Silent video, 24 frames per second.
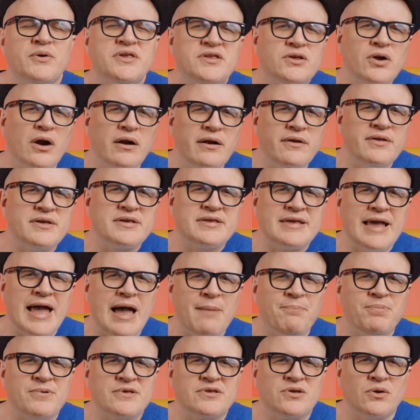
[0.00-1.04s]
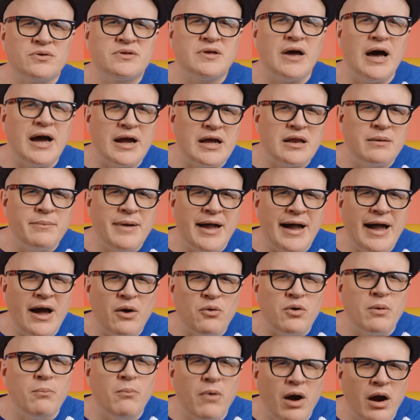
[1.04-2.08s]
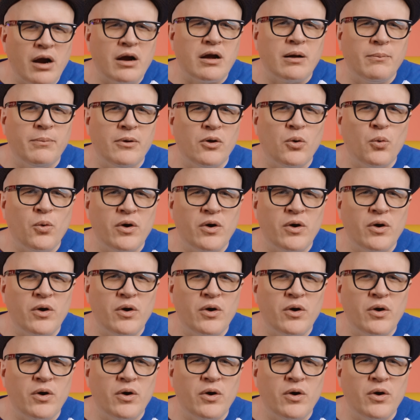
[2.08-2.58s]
we started this episode talking about how remarkable